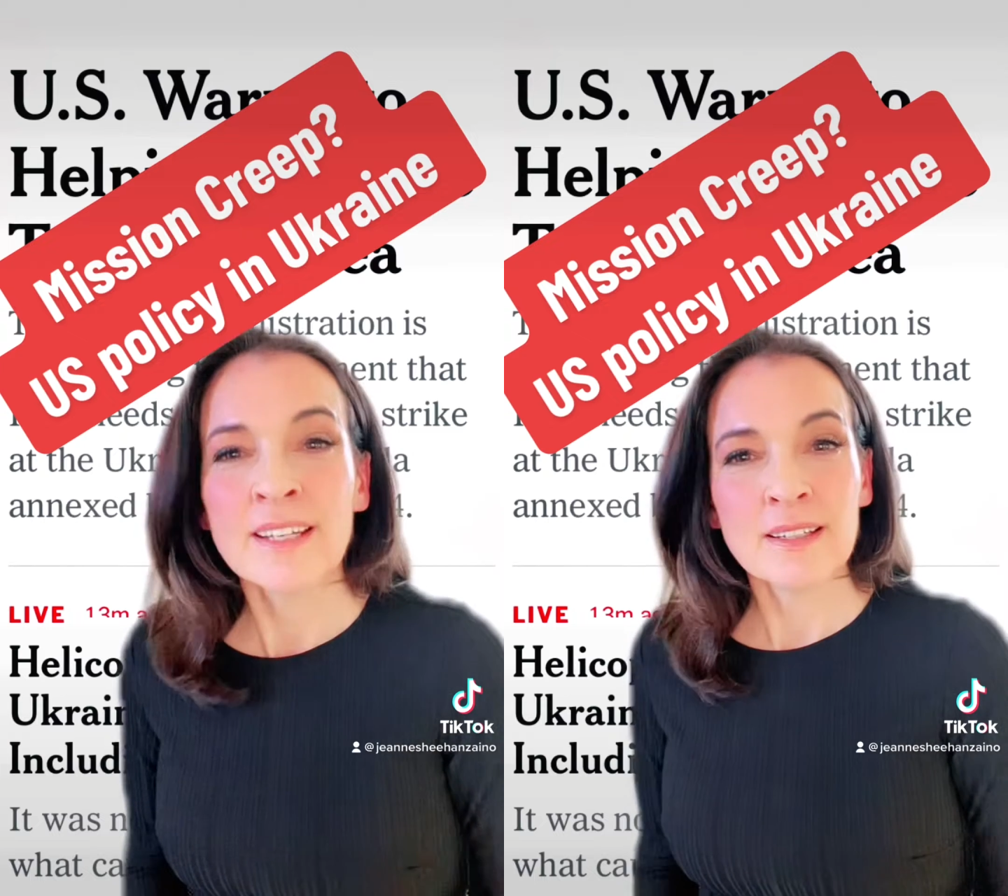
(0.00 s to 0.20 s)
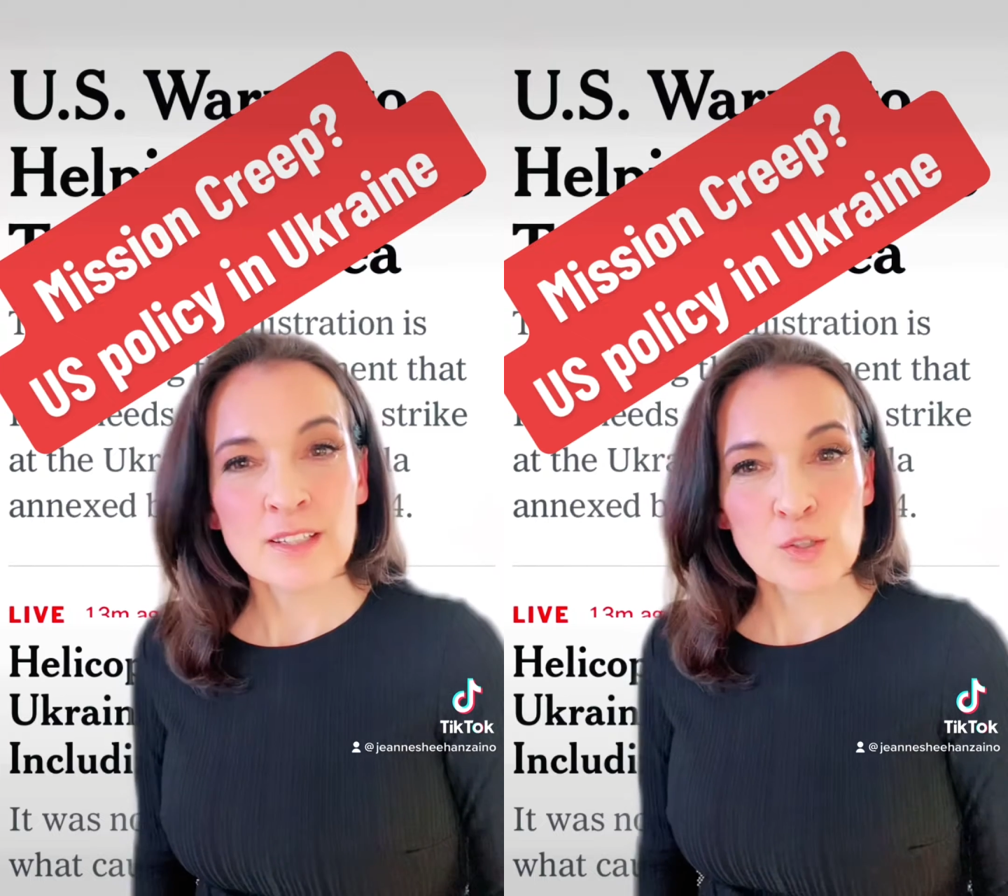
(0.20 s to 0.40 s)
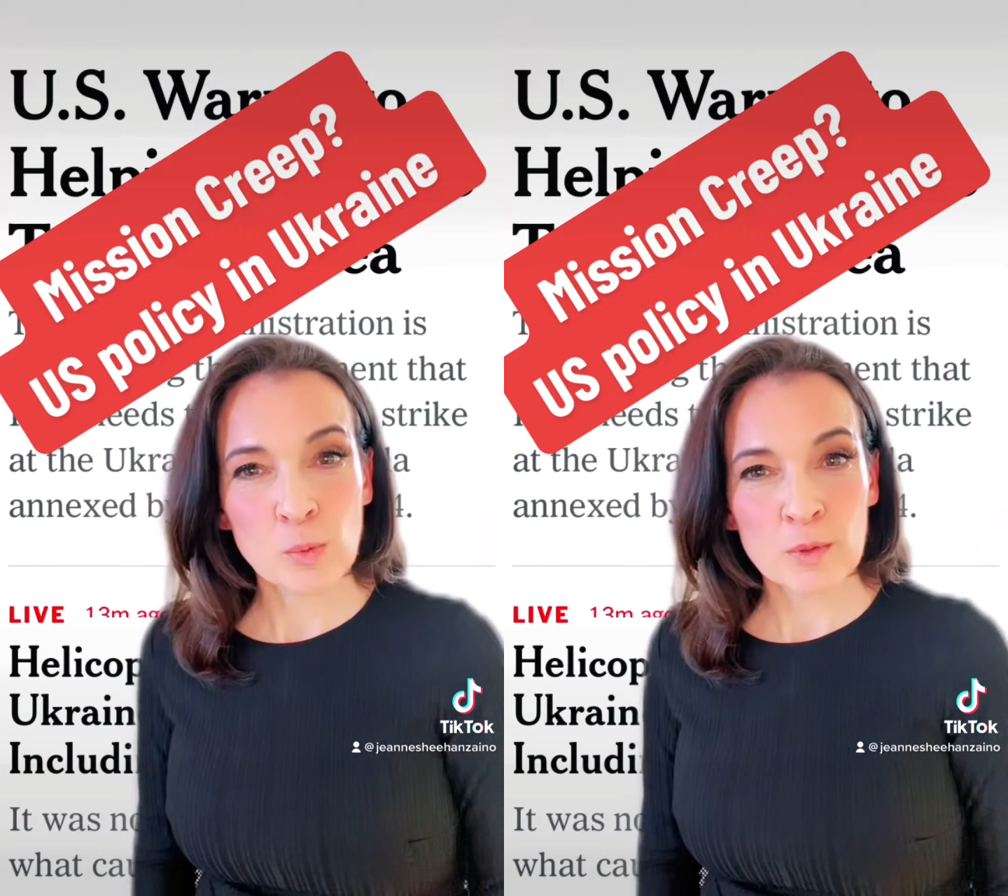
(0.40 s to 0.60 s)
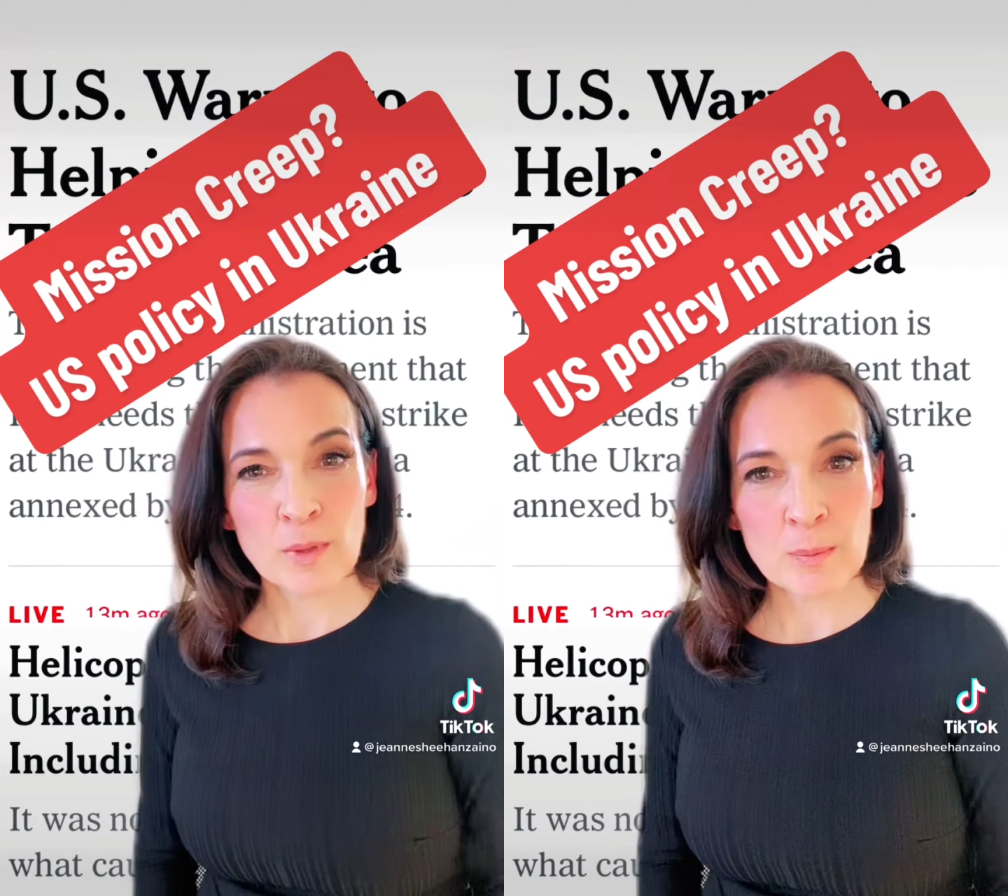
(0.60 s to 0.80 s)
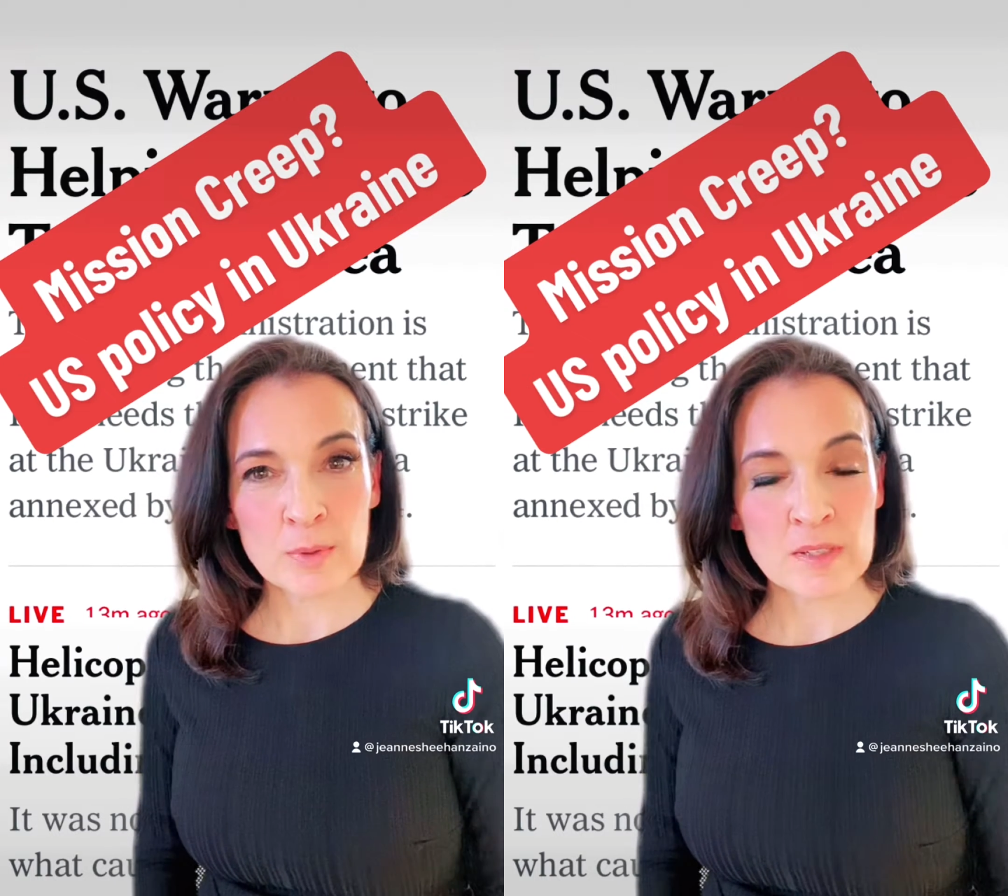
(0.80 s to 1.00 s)
This would
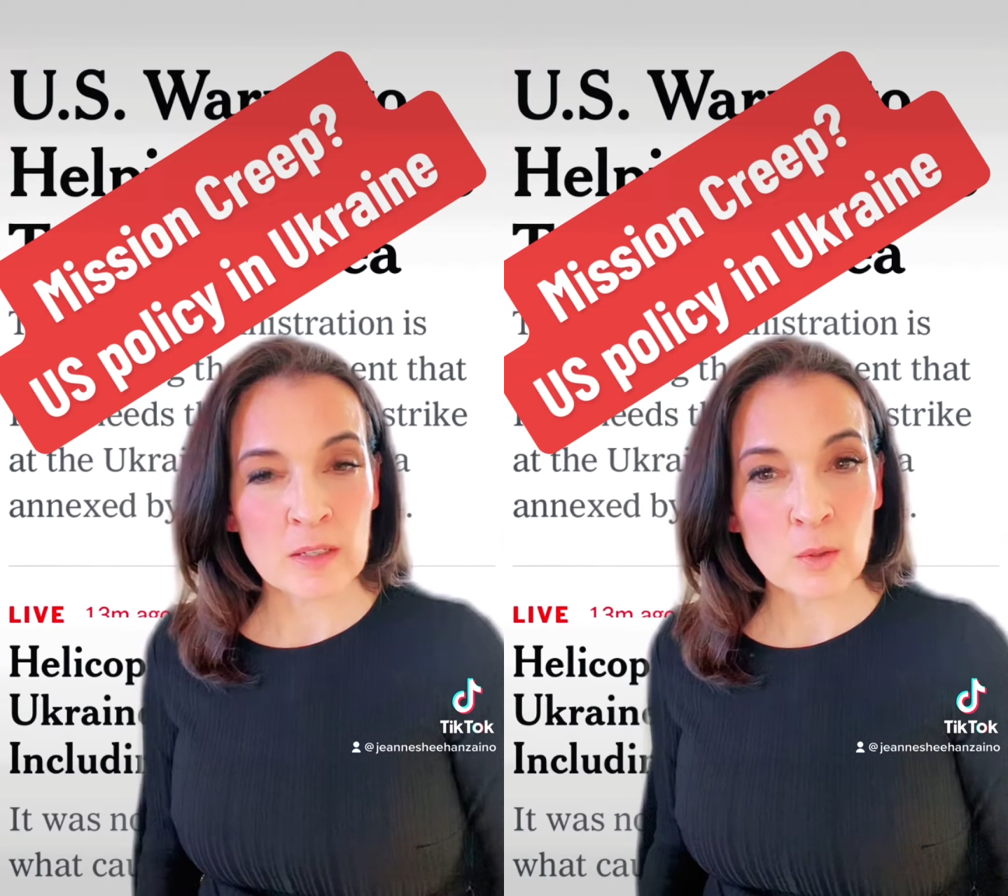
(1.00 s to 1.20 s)
represent a